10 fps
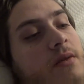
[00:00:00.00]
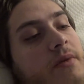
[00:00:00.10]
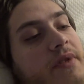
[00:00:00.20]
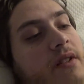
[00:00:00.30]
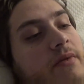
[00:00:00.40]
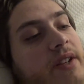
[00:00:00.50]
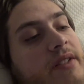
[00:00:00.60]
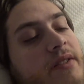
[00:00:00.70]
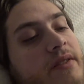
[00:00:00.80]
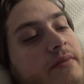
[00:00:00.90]
without
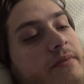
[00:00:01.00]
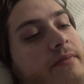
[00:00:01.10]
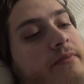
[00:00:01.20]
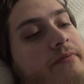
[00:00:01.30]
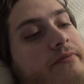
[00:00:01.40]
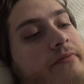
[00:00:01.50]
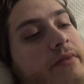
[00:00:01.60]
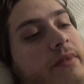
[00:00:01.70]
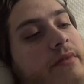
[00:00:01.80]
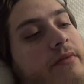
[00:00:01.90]
racism.
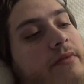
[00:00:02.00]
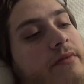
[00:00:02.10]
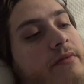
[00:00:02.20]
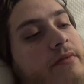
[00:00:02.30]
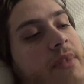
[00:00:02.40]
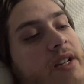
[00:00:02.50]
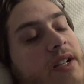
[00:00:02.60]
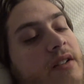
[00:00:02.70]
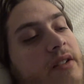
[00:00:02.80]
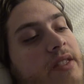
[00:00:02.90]
As I
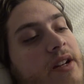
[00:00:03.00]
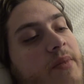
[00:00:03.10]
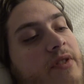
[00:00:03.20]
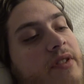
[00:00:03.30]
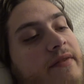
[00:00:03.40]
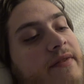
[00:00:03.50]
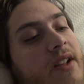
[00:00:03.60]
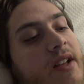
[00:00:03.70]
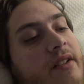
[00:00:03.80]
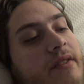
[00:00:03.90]
look at that American
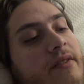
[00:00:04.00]
flag.